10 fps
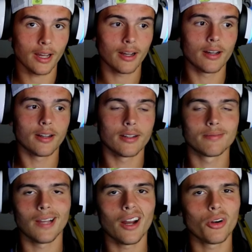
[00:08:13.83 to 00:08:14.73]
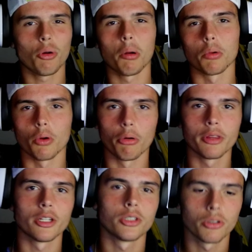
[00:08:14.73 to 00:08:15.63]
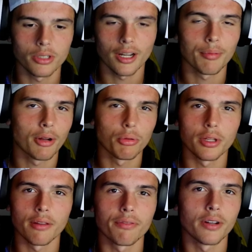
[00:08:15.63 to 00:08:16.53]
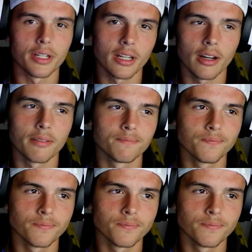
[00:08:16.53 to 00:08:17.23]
Uh, I don't know why I'm going with that joke. I'm not really the funny guy.